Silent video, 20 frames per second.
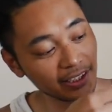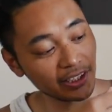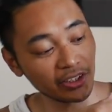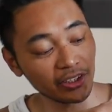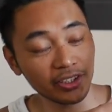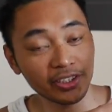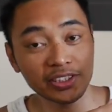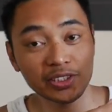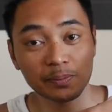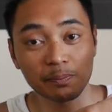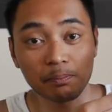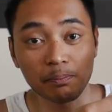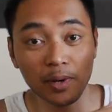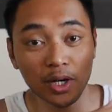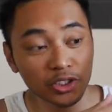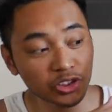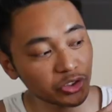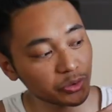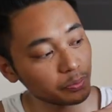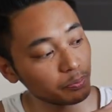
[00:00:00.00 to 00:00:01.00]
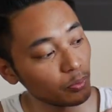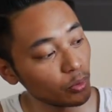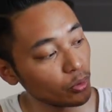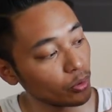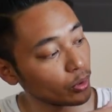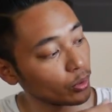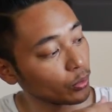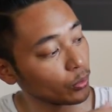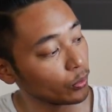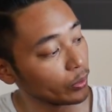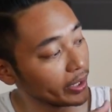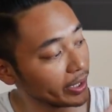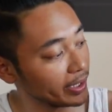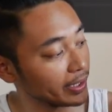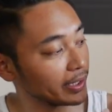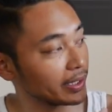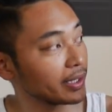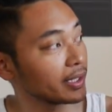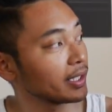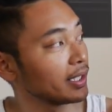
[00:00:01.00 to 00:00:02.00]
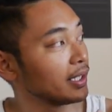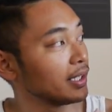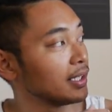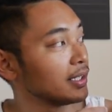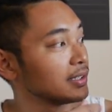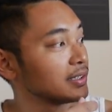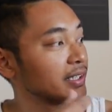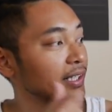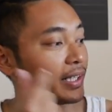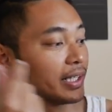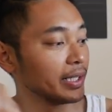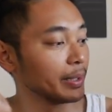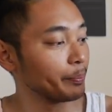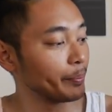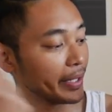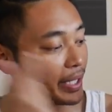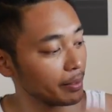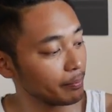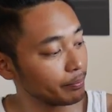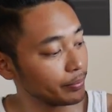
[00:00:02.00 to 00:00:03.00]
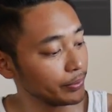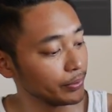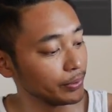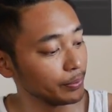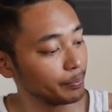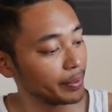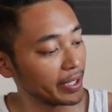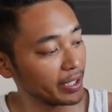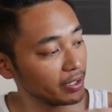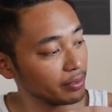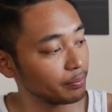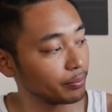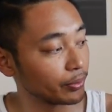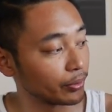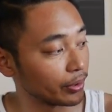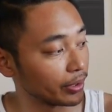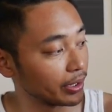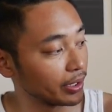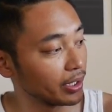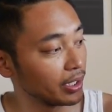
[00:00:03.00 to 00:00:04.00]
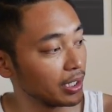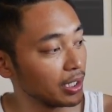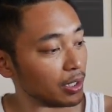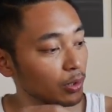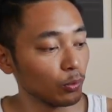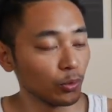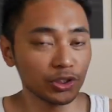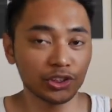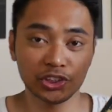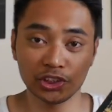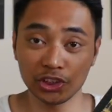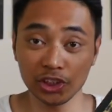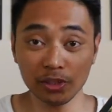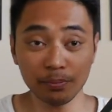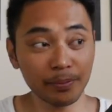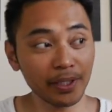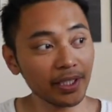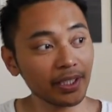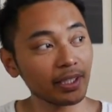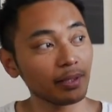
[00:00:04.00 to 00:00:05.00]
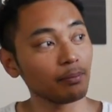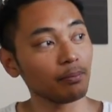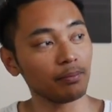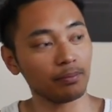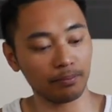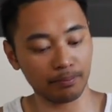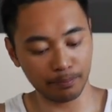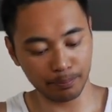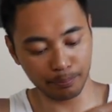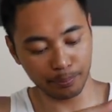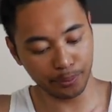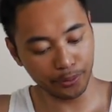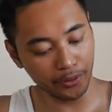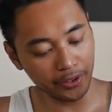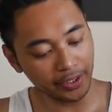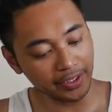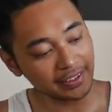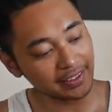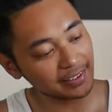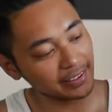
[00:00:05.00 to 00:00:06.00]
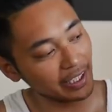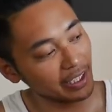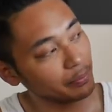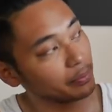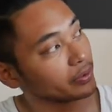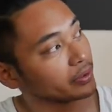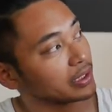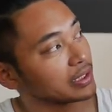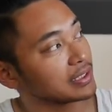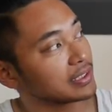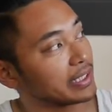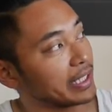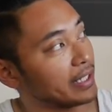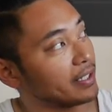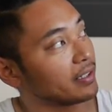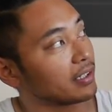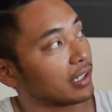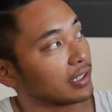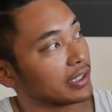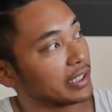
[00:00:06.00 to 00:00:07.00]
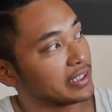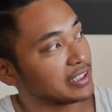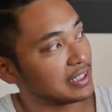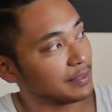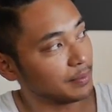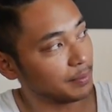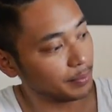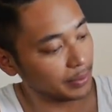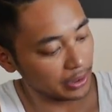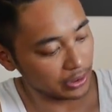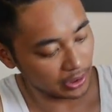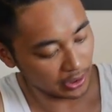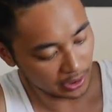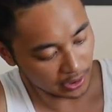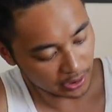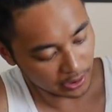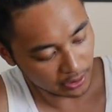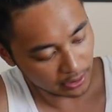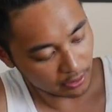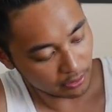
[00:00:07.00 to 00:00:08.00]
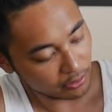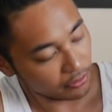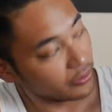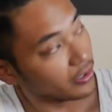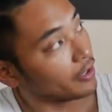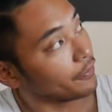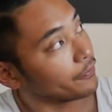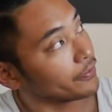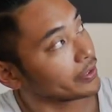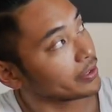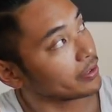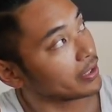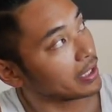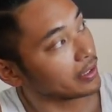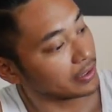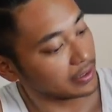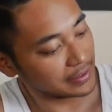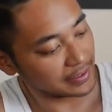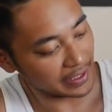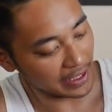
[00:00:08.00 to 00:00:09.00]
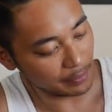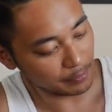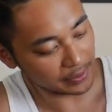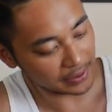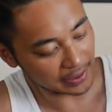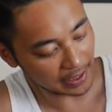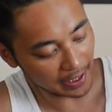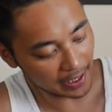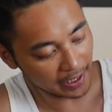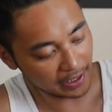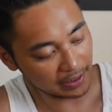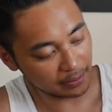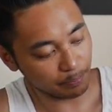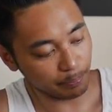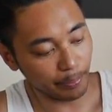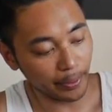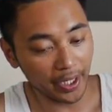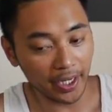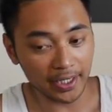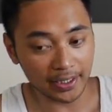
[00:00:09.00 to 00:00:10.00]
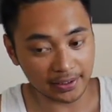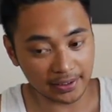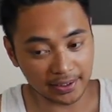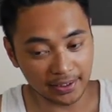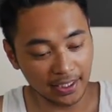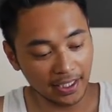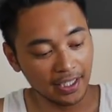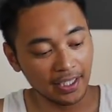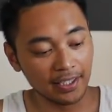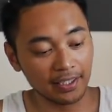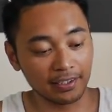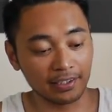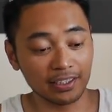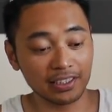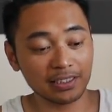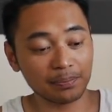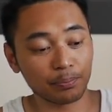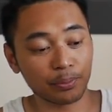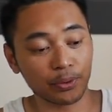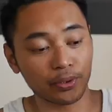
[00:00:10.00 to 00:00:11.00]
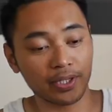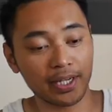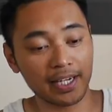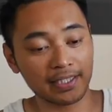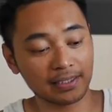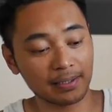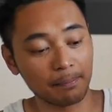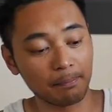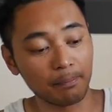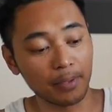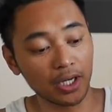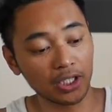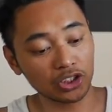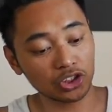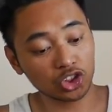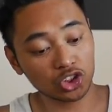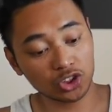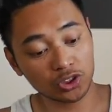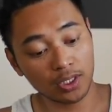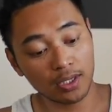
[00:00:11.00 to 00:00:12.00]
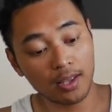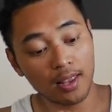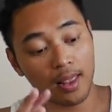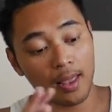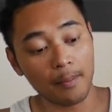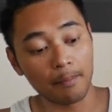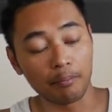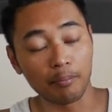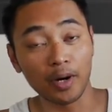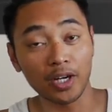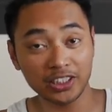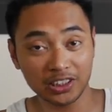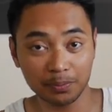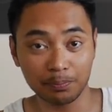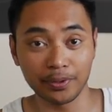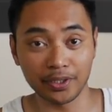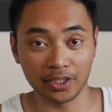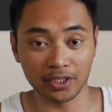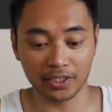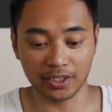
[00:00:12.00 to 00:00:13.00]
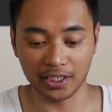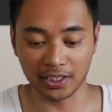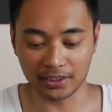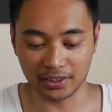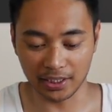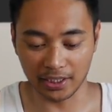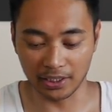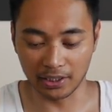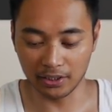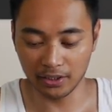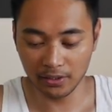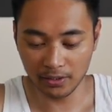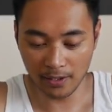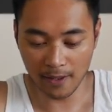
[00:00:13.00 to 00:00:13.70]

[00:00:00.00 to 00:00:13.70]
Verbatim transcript: there is much more width to the bamboo penny board, which should make it pretty stable to stand on. They seem to be roughly around the same size, but this board has a much, much bigger kicktail.